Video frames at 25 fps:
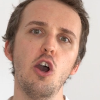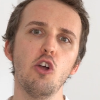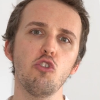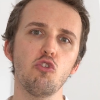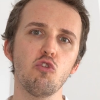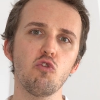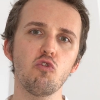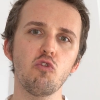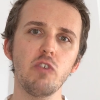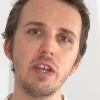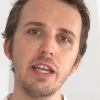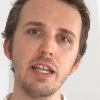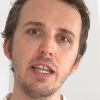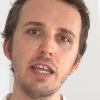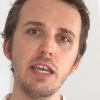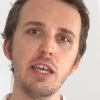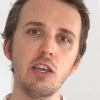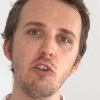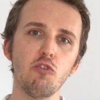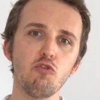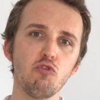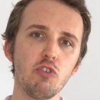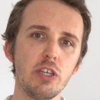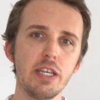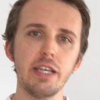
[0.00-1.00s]
to really
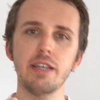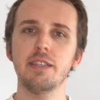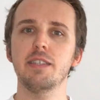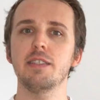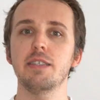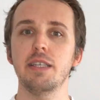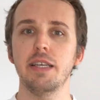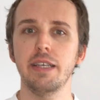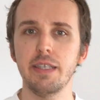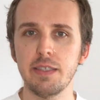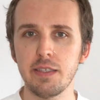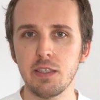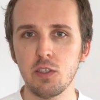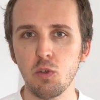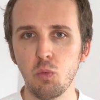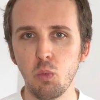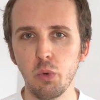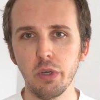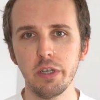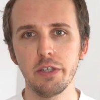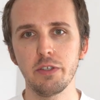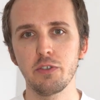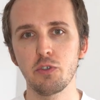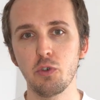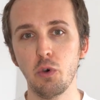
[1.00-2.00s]
reassess
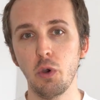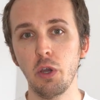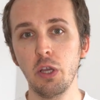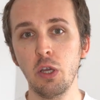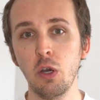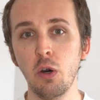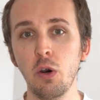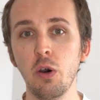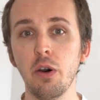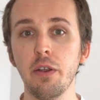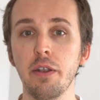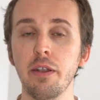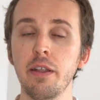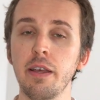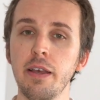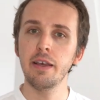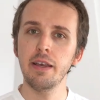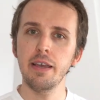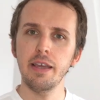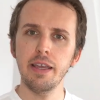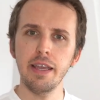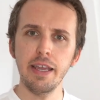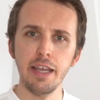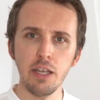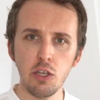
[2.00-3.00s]
what is going on
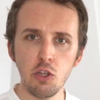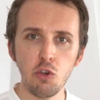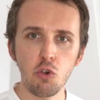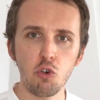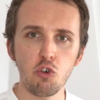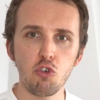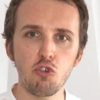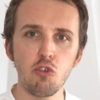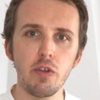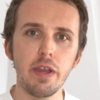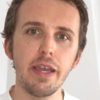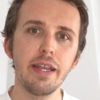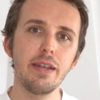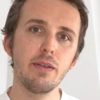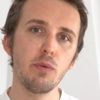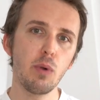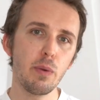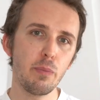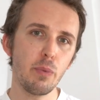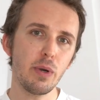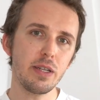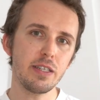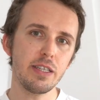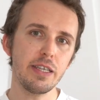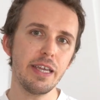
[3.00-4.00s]
in Ukraine,
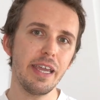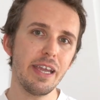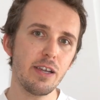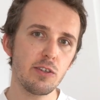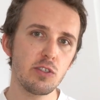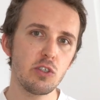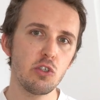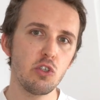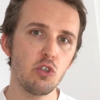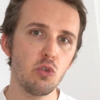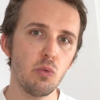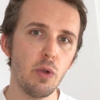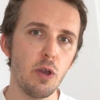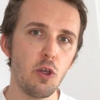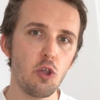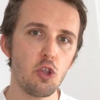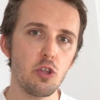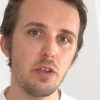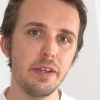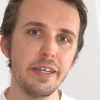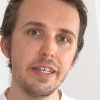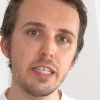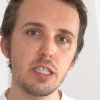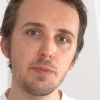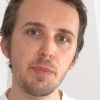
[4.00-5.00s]
what the air
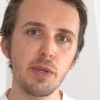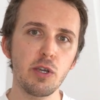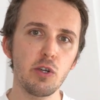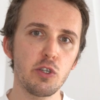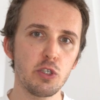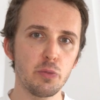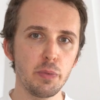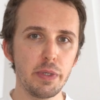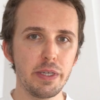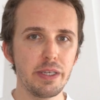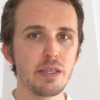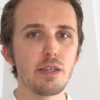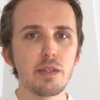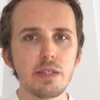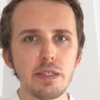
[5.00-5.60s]
situation is, because we